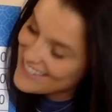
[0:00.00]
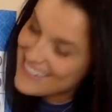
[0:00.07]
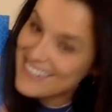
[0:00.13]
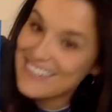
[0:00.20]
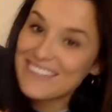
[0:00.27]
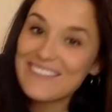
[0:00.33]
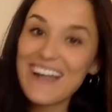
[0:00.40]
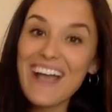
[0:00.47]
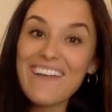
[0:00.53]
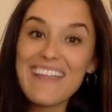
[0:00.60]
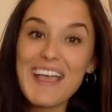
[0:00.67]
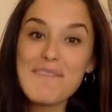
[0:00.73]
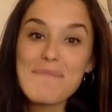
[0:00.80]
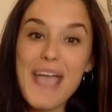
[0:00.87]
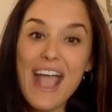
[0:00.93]
2. Wow,
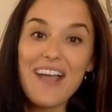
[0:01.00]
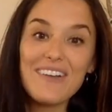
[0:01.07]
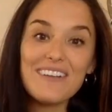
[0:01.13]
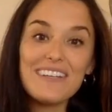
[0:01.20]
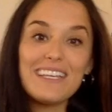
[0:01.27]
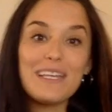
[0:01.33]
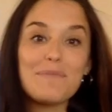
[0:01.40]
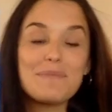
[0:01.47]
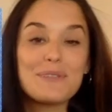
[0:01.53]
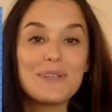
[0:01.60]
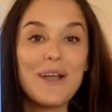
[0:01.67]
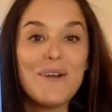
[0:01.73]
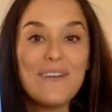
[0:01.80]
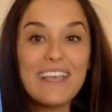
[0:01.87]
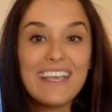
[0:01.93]
that pattern keeps
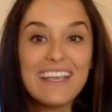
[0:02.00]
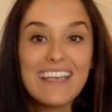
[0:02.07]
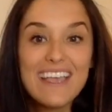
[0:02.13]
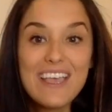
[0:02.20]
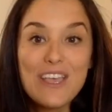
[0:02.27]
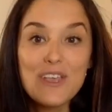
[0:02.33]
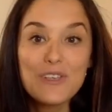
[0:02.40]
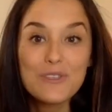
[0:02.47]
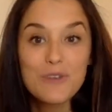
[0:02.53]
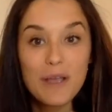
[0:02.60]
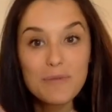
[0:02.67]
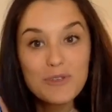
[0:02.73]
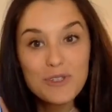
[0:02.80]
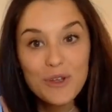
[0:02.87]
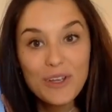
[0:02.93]
going. So
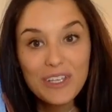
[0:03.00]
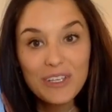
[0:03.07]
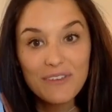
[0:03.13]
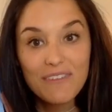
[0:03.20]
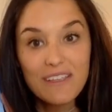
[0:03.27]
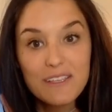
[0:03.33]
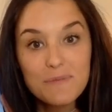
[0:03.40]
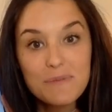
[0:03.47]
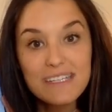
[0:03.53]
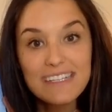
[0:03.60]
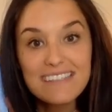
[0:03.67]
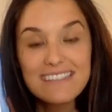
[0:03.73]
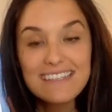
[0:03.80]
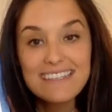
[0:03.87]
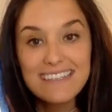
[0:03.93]
I'm showing you this
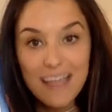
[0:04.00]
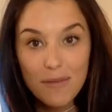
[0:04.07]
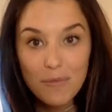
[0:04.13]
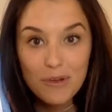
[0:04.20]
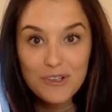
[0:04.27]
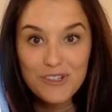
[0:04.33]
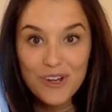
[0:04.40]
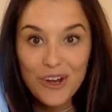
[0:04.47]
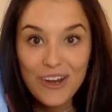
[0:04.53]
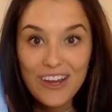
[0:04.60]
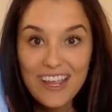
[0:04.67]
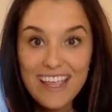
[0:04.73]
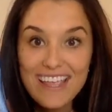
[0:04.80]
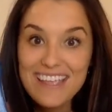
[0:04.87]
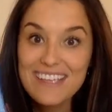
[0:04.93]
because the number chart
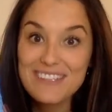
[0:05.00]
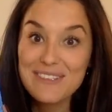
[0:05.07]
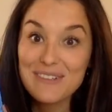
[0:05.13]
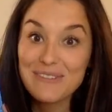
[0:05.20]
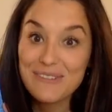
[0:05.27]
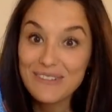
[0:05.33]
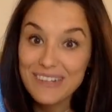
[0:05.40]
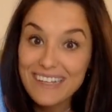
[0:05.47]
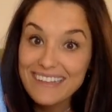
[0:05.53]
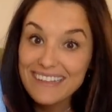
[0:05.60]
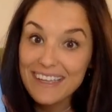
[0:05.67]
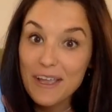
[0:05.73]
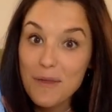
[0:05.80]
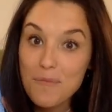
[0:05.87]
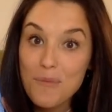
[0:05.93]
is a
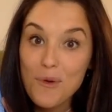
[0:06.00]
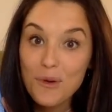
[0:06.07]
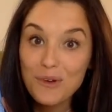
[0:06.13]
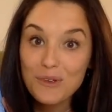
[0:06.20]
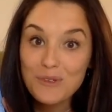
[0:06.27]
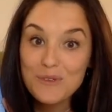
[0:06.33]
really important